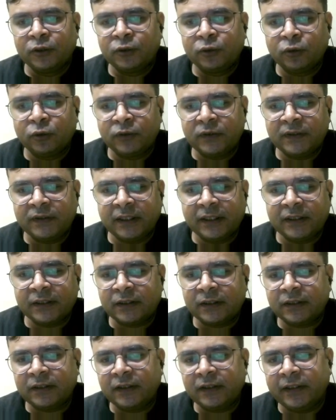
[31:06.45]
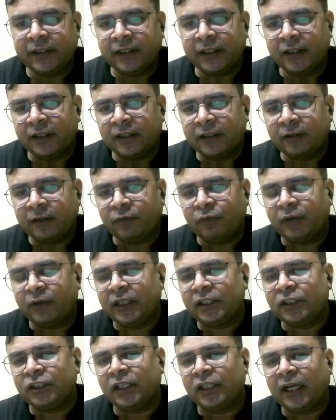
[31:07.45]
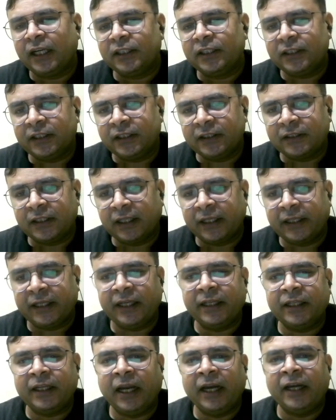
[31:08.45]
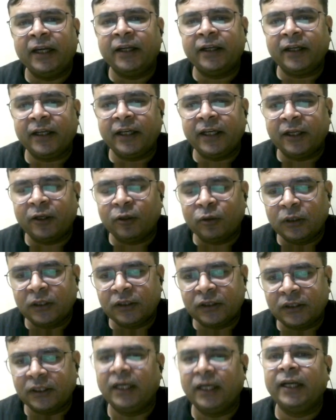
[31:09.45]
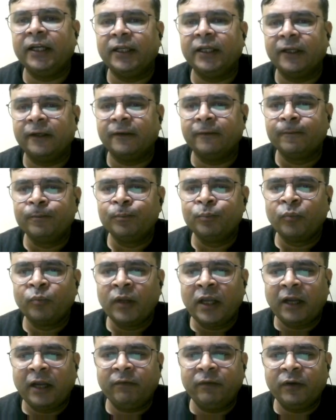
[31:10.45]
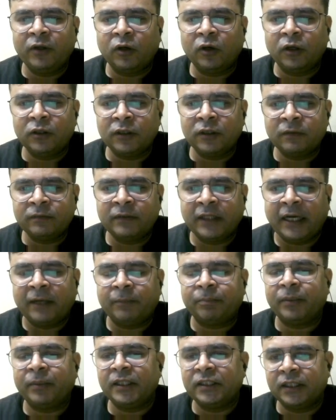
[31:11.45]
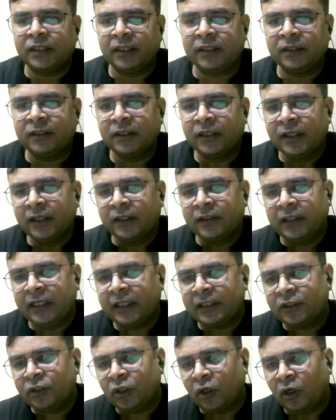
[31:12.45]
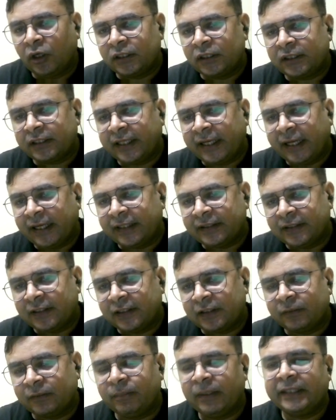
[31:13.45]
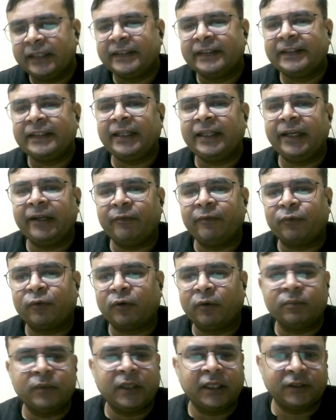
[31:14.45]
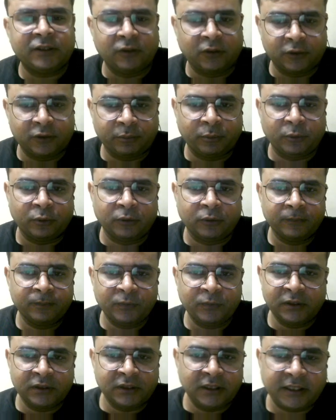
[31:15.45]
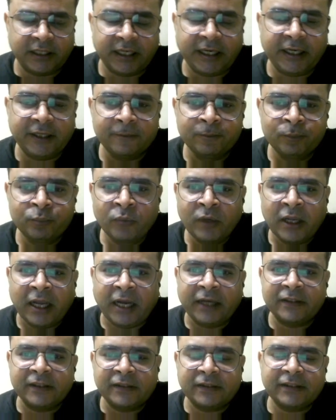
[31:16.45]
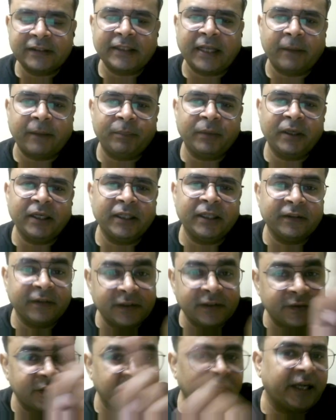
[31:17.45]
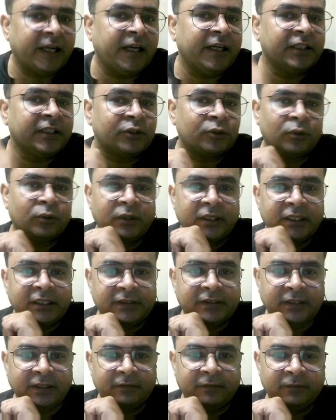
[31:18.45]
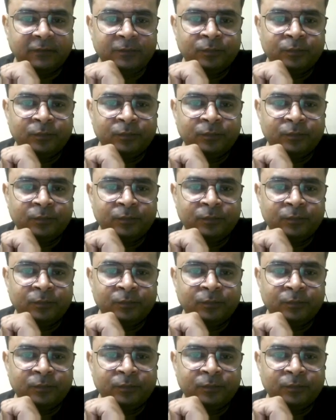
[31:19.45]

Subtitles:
So since here the fresh charge is again entering into the cylinder, and because of that pressure, the exhaust gases may escape from the exhaust port. Is it right? And this is happening in the second stroke itself.